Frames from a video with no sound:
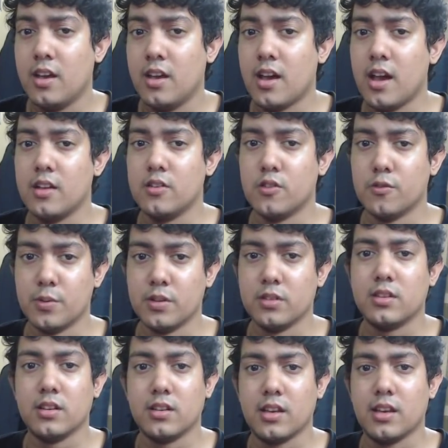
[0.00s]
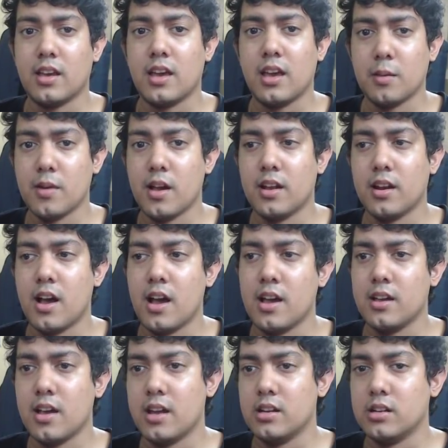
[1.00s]
and you've been thinking, hey man,
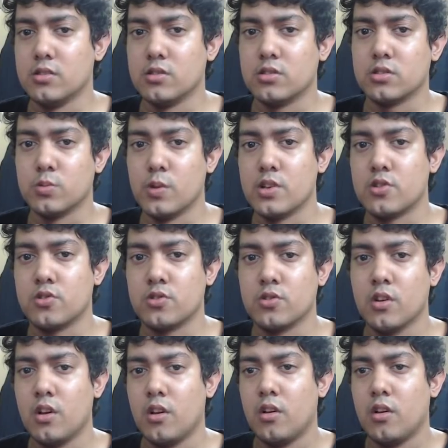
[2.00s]
I need to switch